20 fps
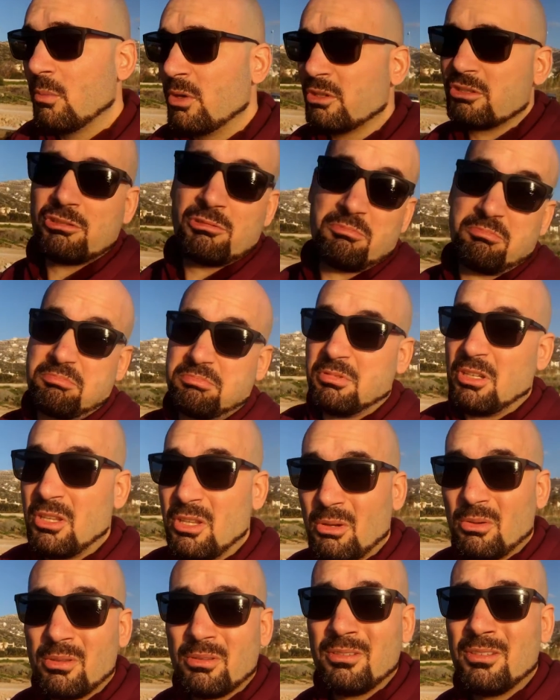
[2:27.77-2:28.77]
which you
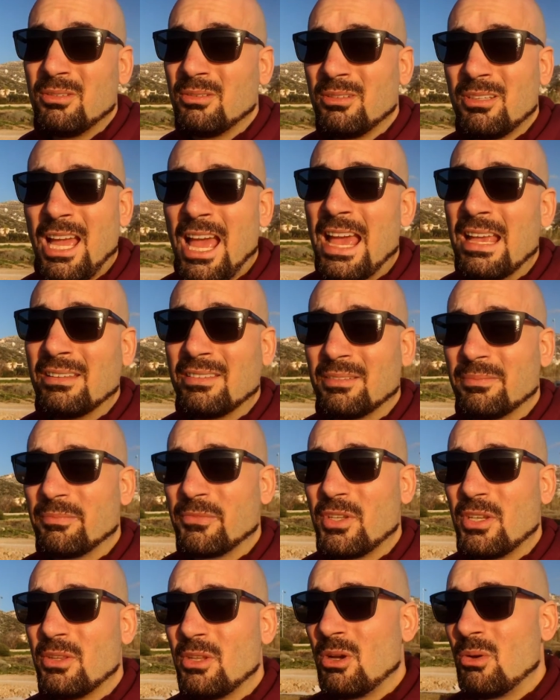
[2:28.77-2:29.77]
know guys
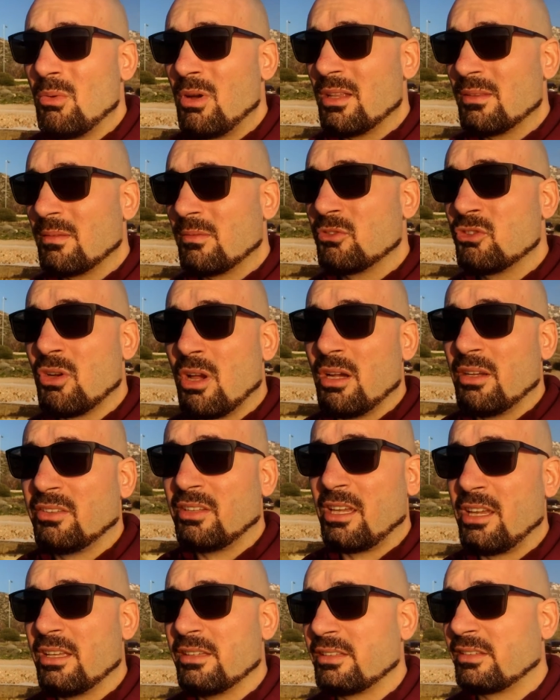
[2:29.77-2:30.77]
you know what
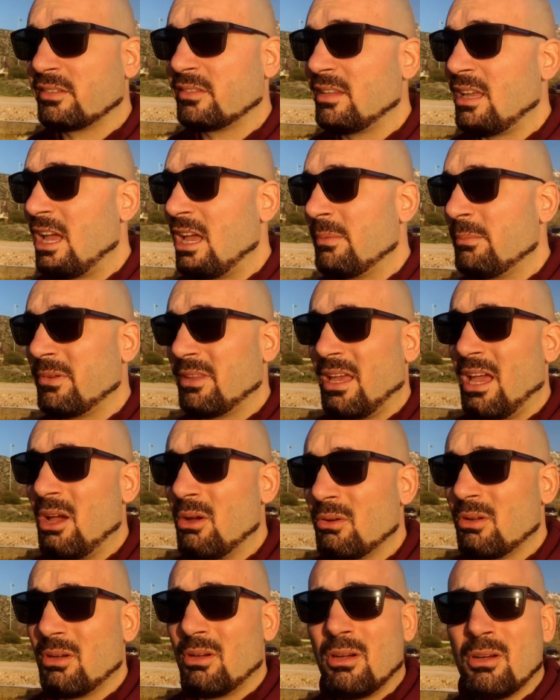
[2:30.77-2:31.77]
drugs i understand but
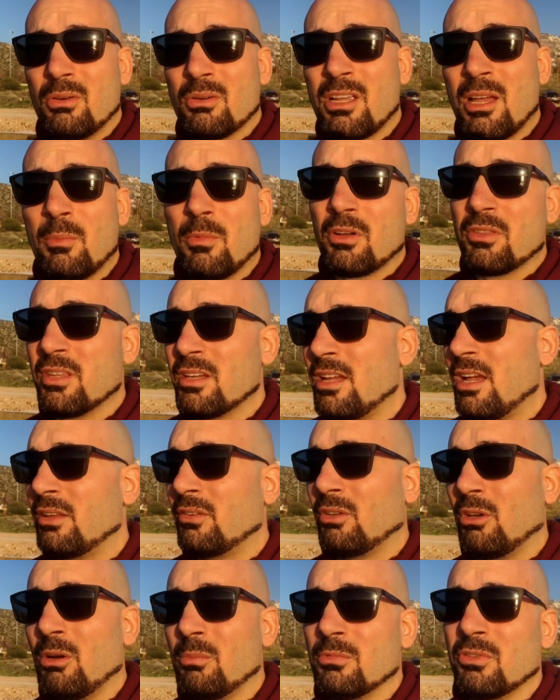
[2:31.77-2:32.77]
alcohol come on the
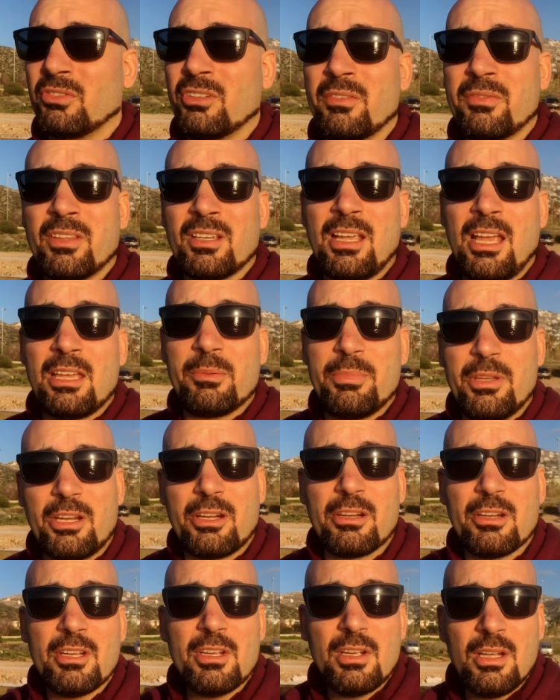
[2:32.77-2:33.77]
guy's homeless give the guy a
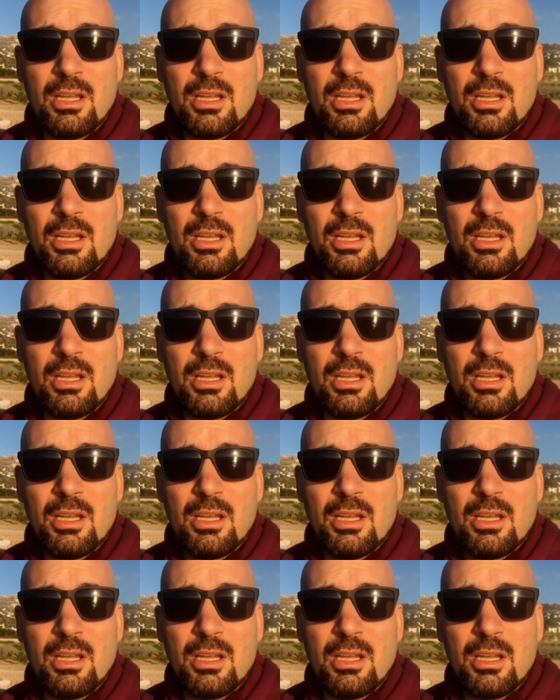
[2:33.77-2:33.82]
beer